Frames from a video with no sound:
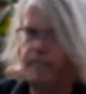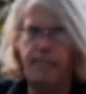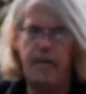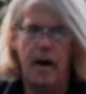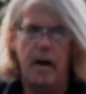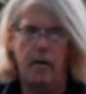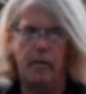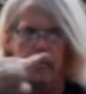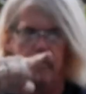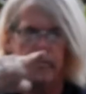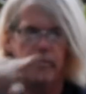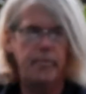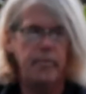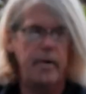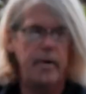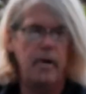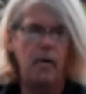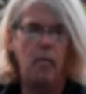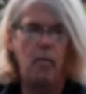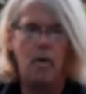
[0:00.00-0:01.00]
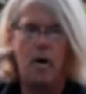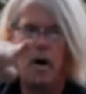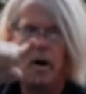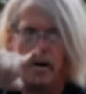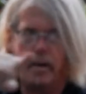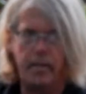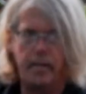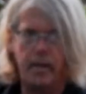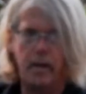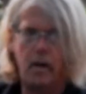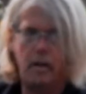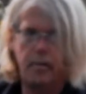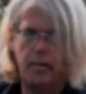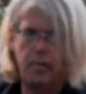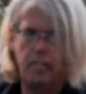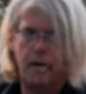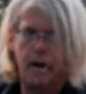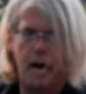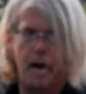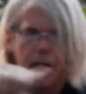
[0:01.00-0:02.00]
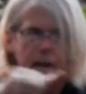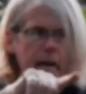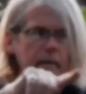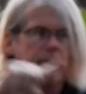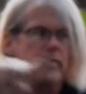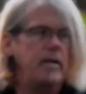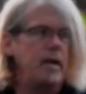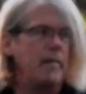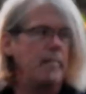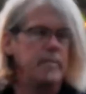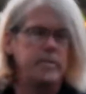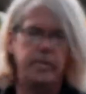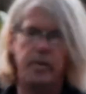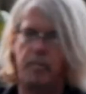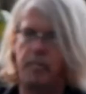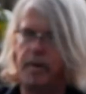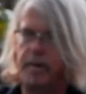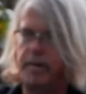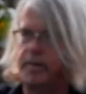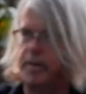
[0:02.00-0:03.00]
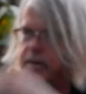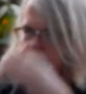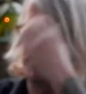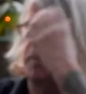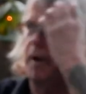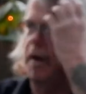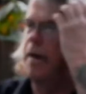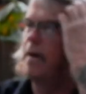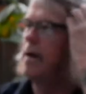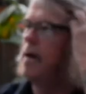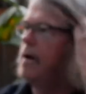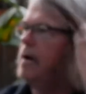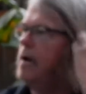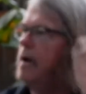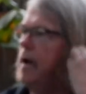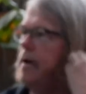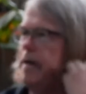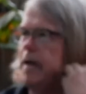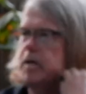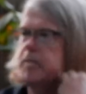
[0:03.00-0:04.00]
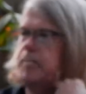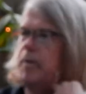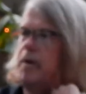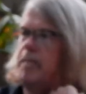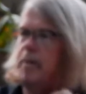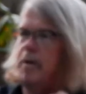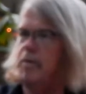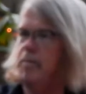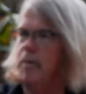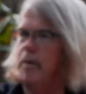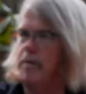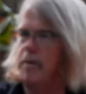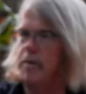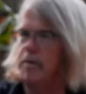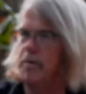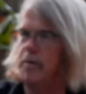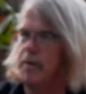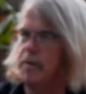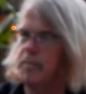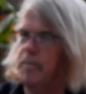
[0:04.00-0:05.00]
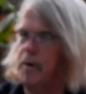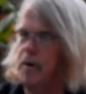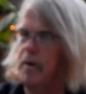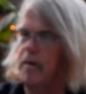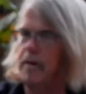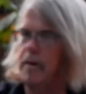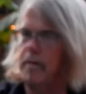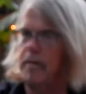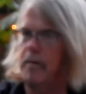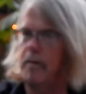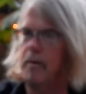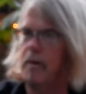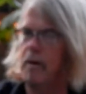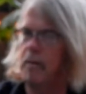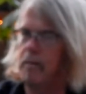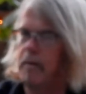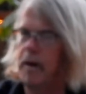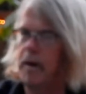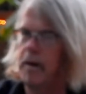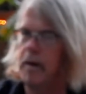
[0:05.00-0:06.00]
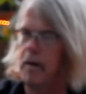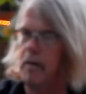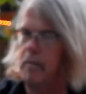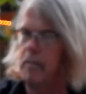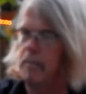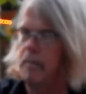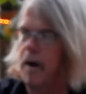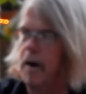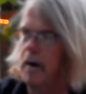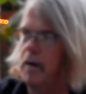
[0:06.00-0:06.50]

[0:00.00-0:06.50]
follow 301 and then all the uh, even numbers that went this way, and that's pretty much where the joints were. You know, they were right, you know, right